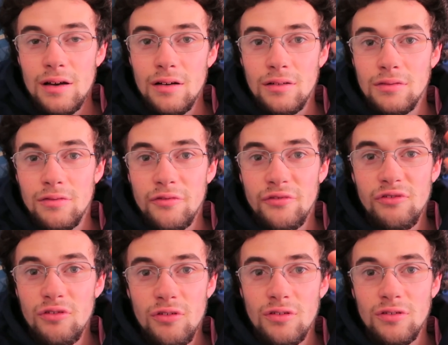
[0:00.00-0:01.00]
uh,
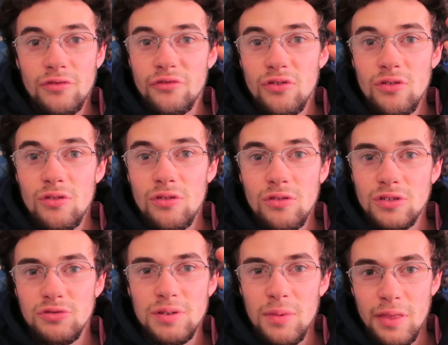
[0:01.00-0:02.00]
four, four,
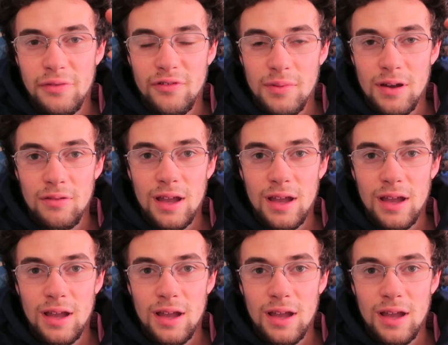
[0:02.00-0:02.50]
three months from now,